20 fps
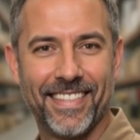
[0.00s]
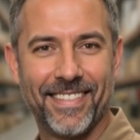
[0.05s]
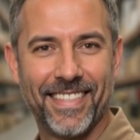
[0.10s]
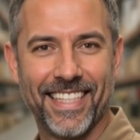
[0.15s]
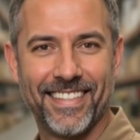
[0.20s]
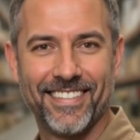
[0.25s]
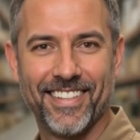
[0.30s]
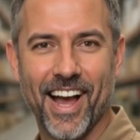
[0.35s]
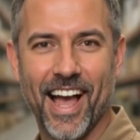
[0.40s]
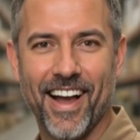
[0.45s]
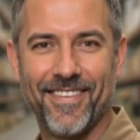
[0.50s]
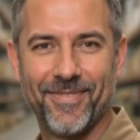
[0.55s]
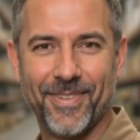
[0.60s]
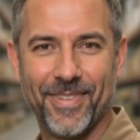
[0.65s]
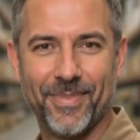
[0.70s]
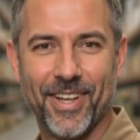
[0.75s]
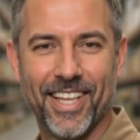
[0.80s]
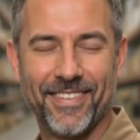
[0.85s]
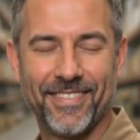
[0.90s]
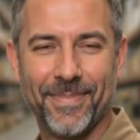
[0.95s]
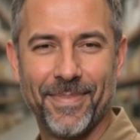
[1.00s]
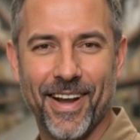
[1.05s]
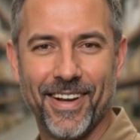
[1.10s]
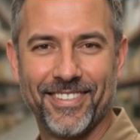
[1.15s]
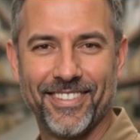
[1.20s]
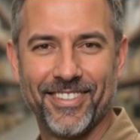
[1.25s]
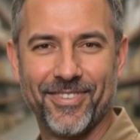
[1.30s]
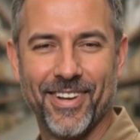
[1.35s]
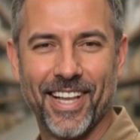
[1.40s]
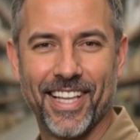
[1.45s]
things off with one of the
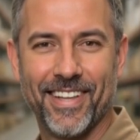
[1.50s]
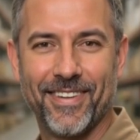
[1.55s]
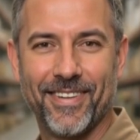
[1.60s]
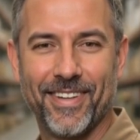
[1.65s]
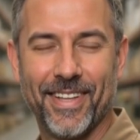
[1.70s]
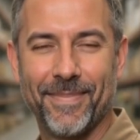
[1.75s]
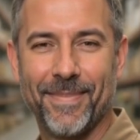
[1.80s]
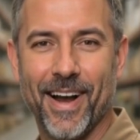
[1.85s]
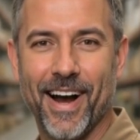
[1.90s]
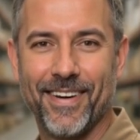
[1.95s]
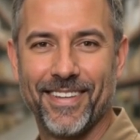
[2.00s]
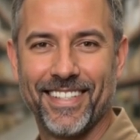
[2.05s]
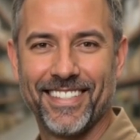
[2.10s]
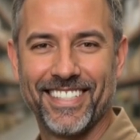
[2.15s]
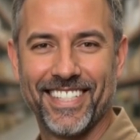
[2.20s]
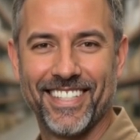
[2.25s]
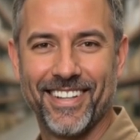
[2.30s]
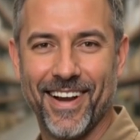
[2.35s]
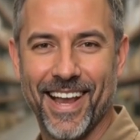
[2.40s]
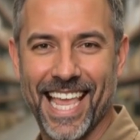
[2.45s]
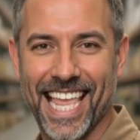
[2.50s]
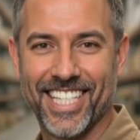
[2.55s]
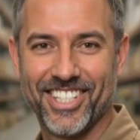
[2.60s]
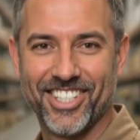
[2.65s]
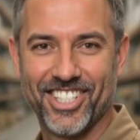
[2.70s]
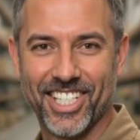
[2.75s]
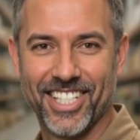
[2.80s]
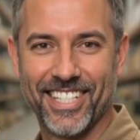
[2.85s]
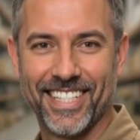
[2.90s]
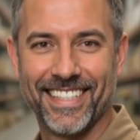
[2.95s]
most critical components in your
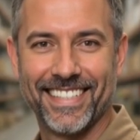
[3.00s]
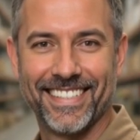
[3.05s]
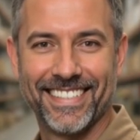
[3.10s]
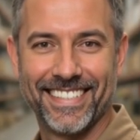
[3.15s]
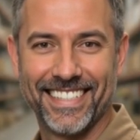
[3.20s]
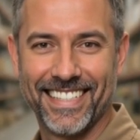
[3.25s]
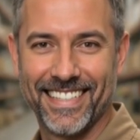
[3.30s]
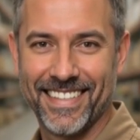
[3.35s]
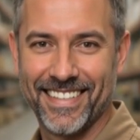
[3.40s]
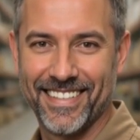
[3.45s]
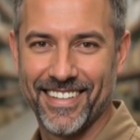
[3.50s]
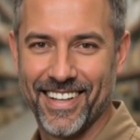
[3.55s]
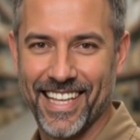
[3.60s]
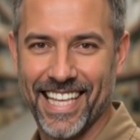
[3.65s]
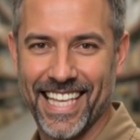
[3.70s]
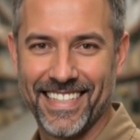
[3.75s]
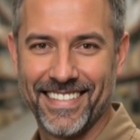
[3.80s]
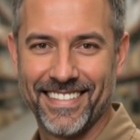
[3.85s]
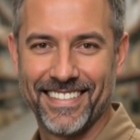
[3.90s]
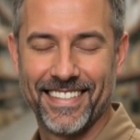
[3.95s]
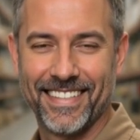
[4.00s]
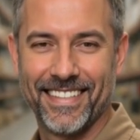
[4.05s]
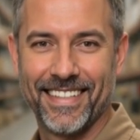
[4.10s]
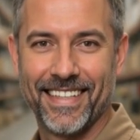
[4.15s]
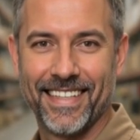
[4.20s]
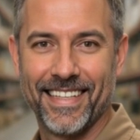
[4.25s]
engine, cylinder heads.